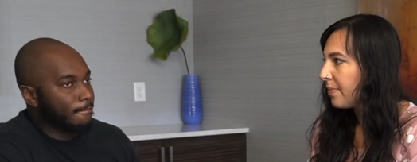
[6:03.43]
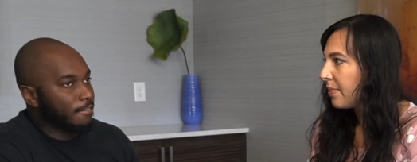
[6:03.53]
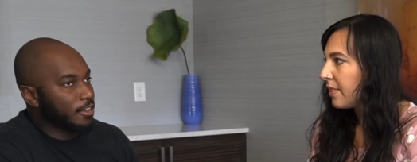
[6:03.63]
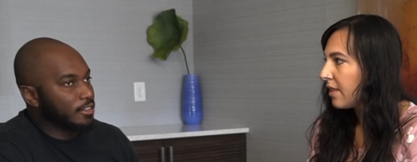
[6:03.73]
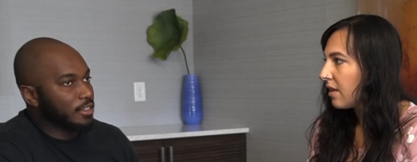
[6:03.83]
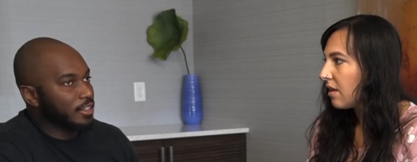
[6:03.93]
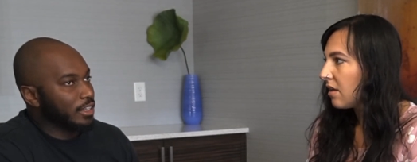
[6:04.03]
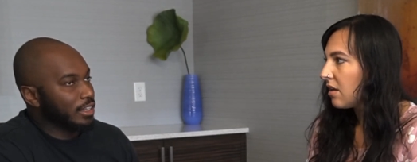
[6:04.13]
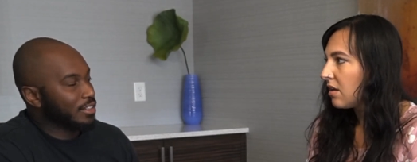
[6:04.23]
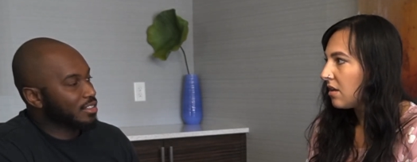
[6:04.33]
Speaker 1: It,
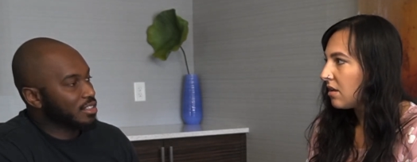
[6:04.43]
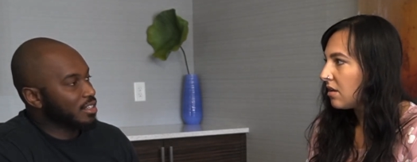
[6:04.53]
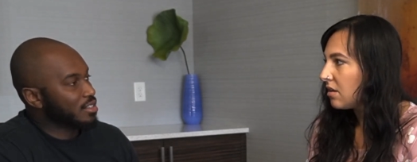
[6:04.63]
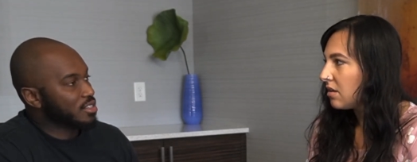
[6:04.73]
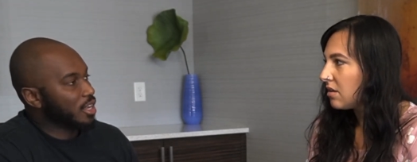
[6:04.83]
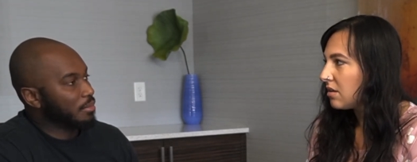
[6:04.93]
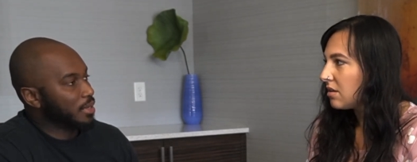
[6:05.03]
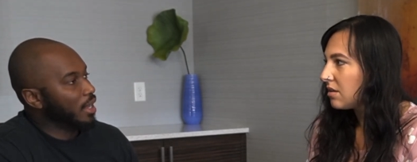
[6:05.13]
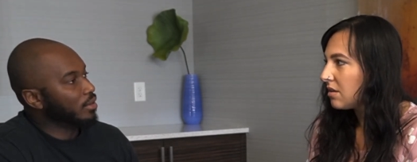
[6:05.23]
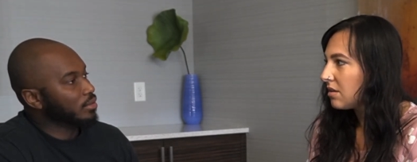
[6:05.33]
again, it's, it's, top
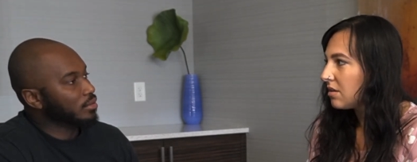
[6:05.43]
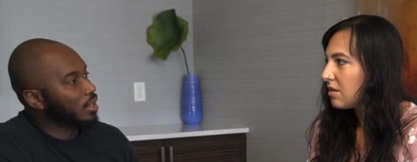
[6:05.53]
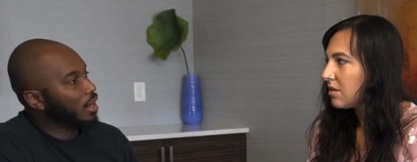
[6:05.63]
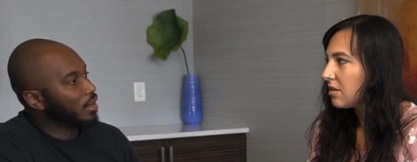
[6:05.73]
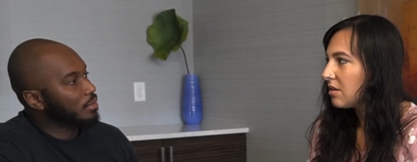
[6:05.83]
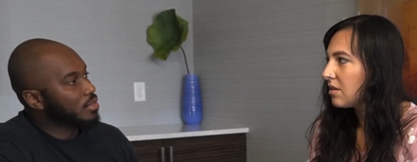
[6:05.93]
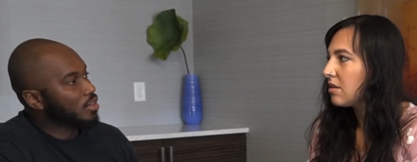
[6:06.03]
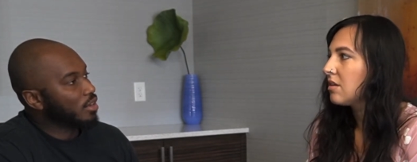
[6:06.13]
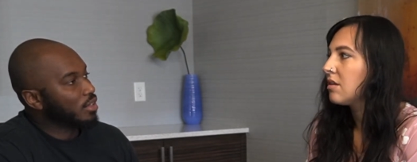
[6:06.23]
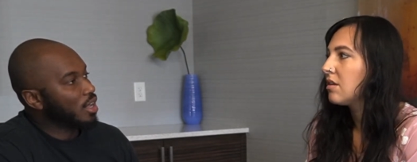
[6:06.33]
down. Um,
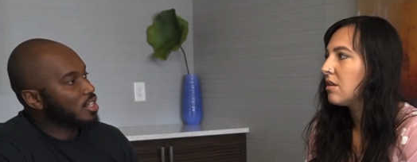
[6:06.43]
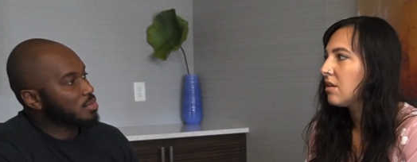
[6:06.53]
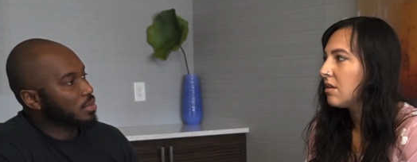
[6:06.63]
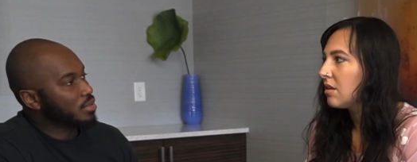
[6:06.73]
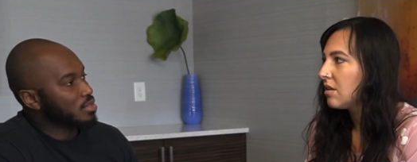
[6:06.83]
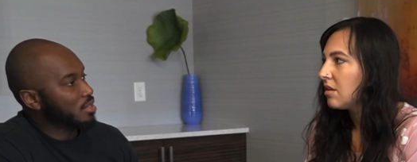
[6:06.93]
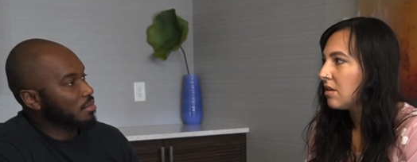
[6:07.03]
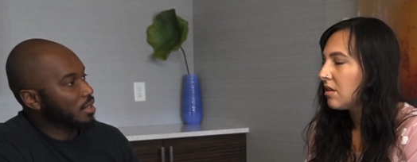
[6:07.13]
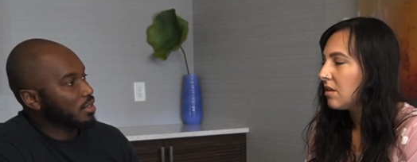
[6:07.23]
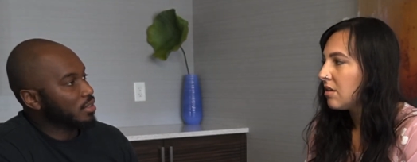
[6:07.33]
certain hospitals are
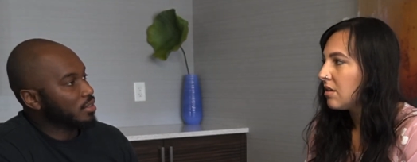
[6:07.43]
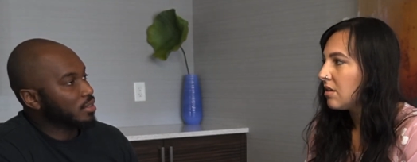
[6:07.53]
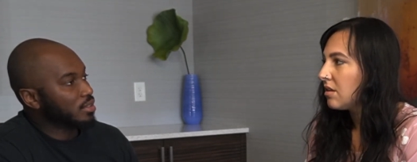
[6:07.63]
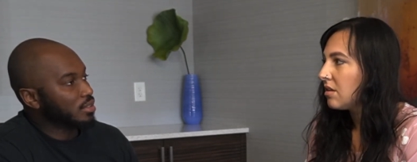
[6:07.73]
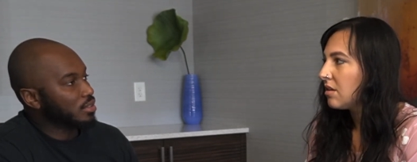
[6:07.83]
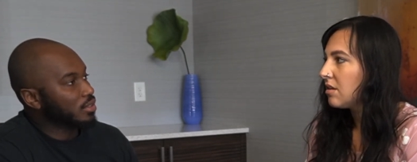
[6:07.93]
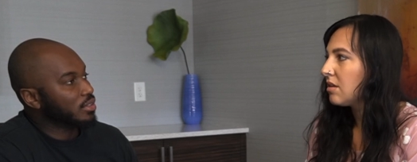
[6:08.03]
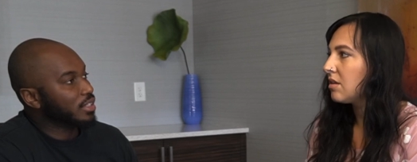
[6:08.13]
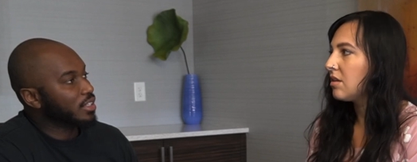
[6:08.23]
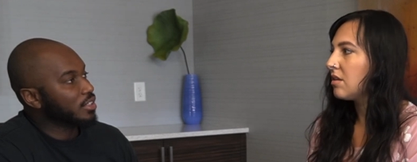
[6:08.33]
better than others.
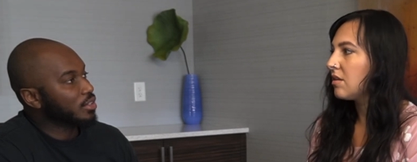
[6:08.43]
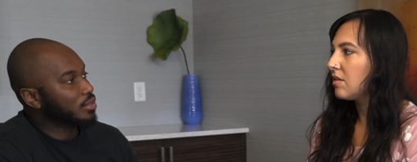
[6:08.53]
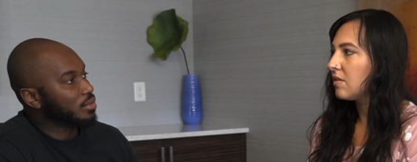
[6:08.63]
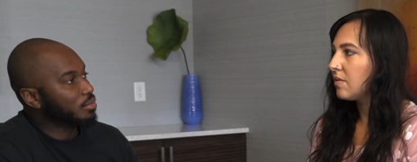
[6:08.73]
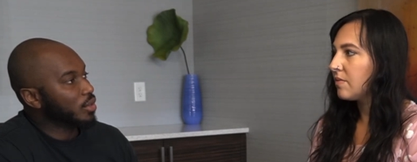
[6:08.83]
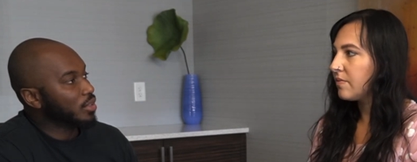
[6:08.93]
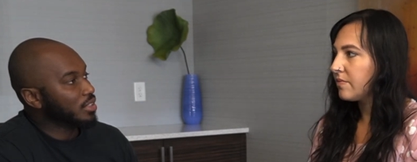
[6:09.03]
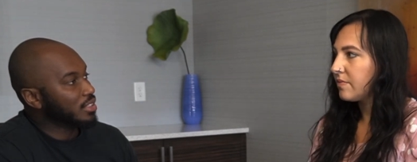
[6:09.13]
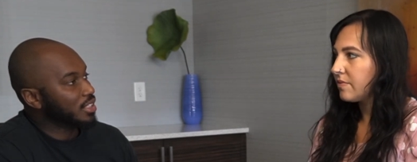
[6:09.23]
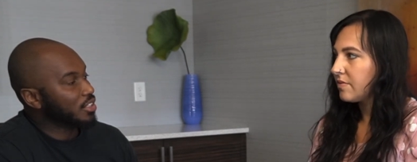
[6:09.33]
Certain clinical
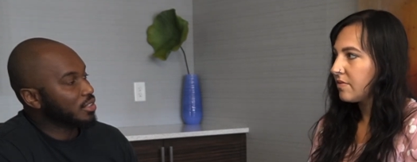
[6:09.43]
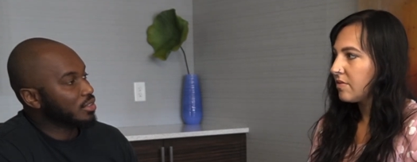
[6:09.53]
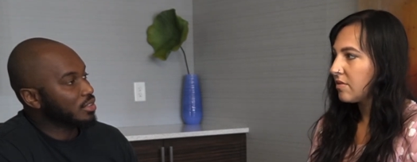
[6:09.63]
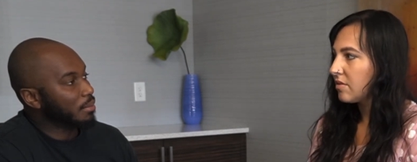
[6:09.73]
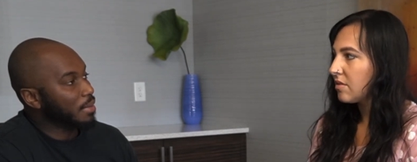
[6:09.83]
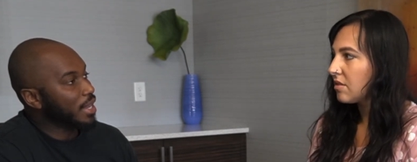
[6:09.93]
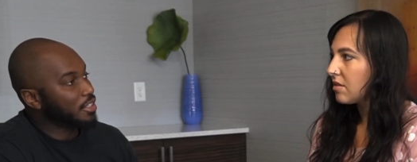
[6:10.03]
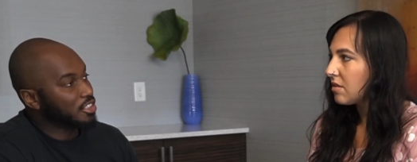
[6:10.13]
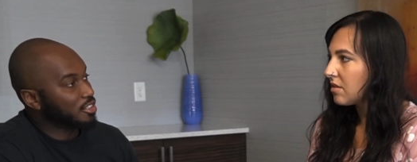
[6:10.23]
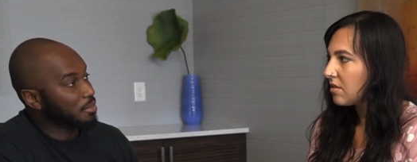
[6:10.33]
organizations are
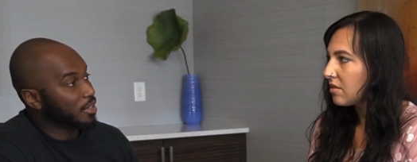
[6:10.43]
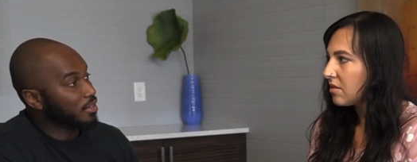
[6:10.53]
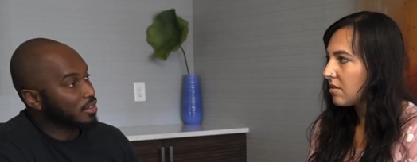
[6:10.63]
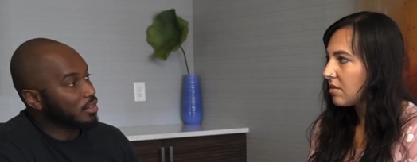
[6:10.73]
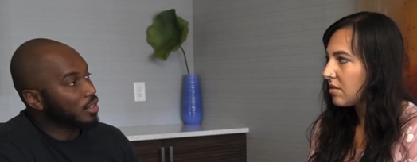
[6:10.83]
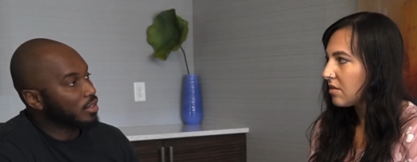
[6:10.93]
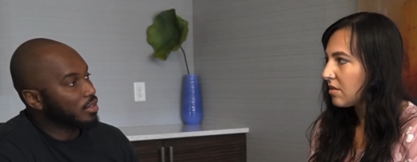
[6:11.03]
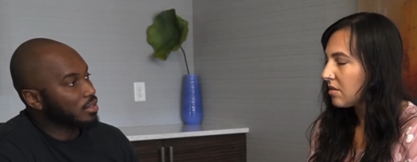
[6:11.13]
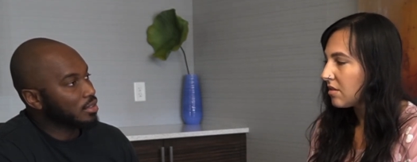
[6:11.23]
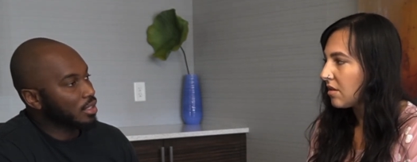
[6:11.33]
managed better than
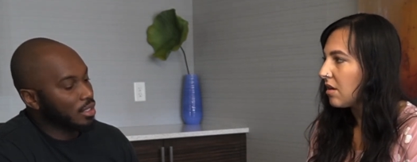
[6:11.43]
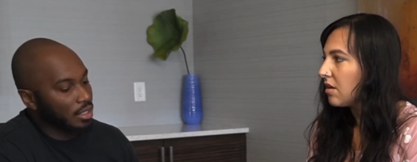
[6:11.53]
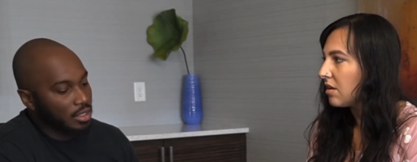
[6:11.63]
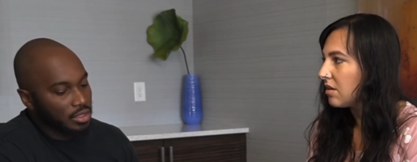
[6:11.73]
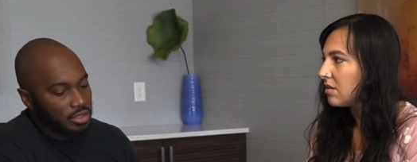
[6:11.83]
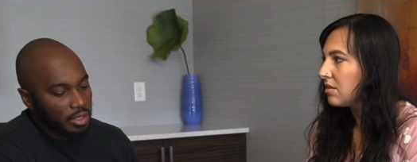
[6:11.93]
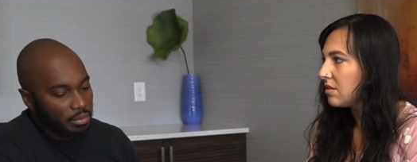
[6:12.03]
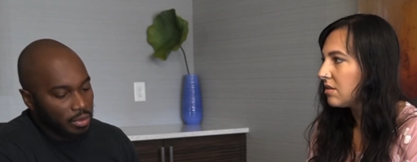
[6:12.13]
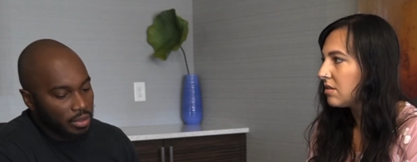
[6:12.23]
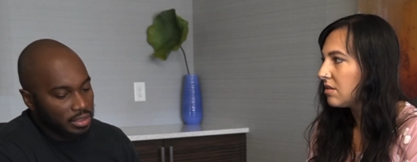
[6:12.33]
others. Uh-huh.
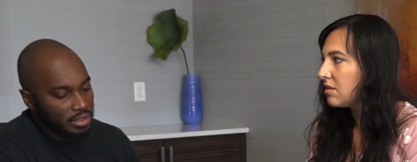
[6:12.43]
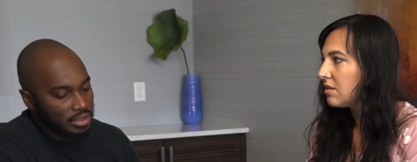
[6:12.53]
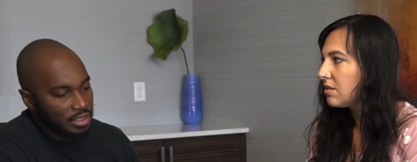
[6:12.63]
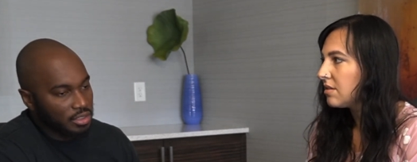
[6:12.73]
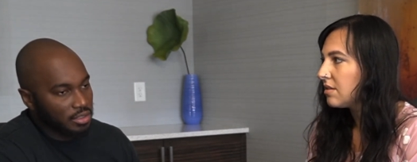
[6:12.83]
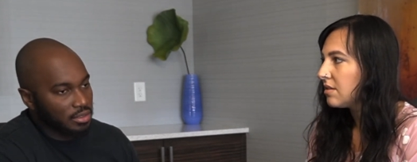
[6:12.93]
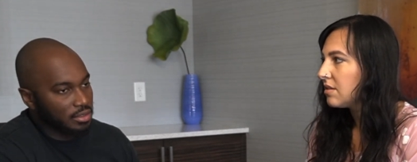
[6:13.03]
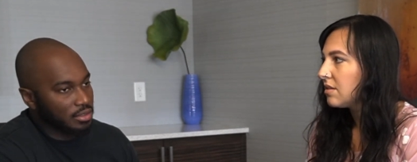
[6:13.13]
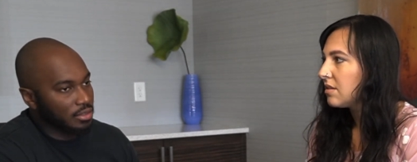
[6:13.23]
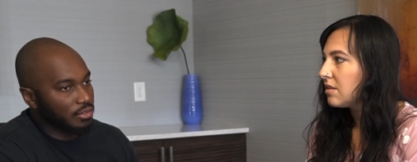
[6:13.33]
Some
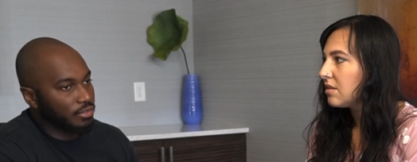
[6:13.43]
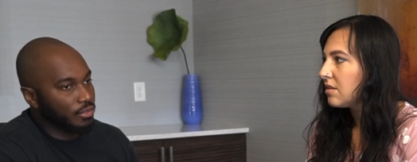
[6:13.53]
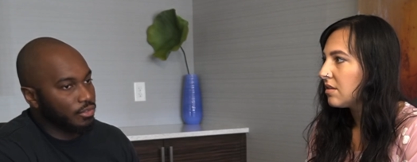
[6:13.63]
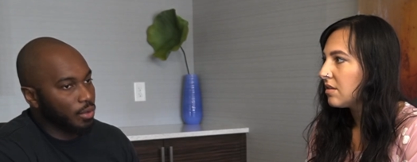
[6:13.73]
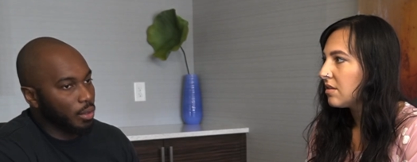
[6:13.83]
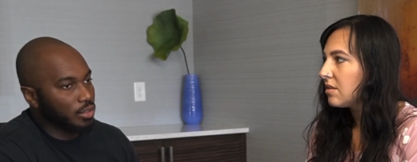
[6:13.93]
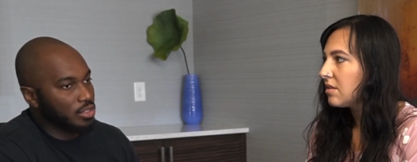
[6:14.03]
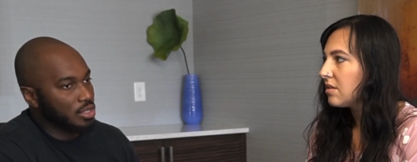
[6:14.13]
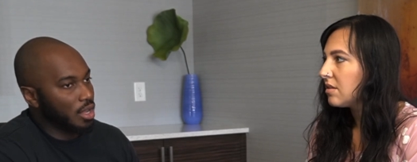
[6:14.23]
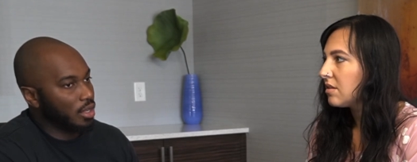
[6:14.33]
organizations
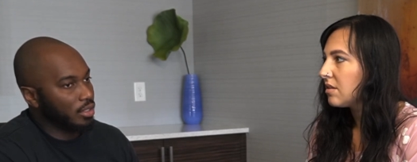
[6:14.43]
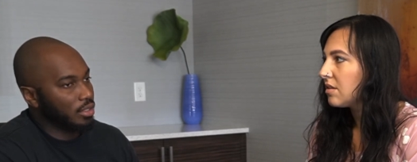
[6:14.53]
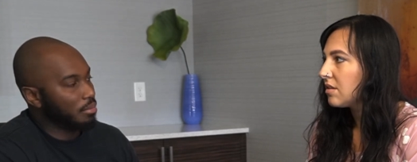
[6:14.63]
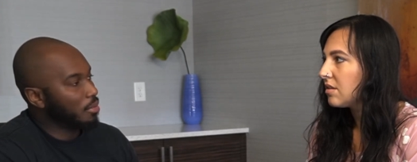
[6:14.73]
focus on the